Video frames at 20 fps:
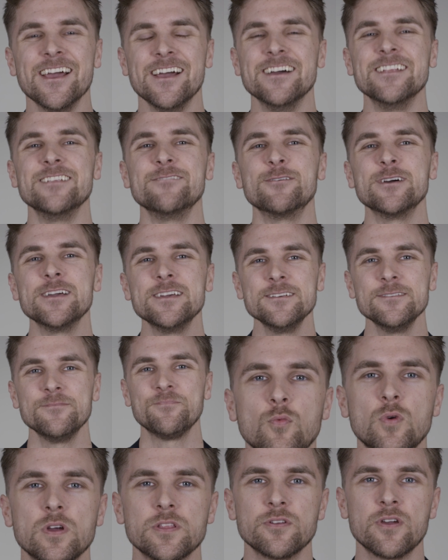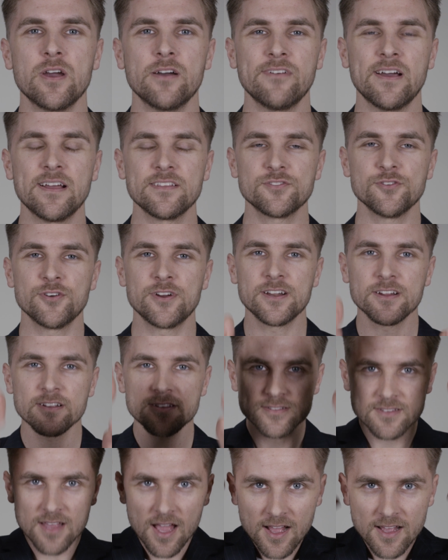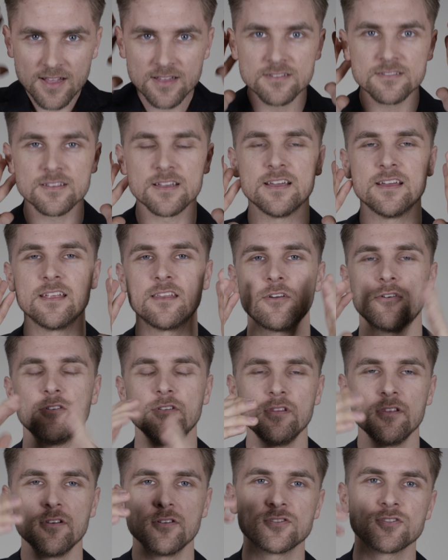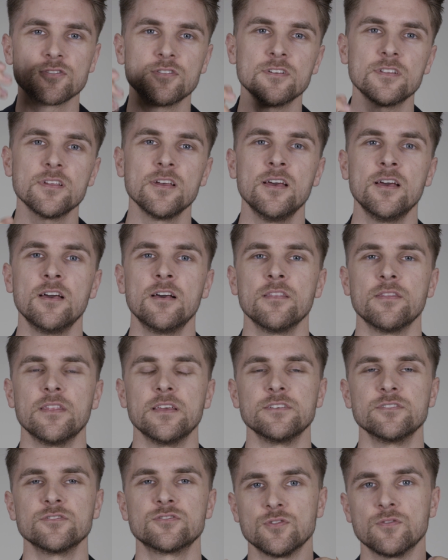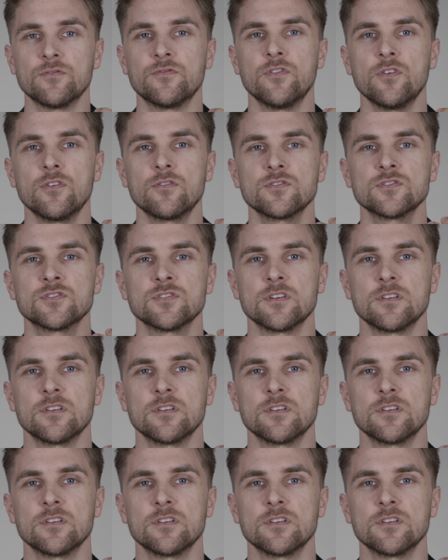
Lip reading: Anyway, when you have had your hairstyles and all looks good, then you should focus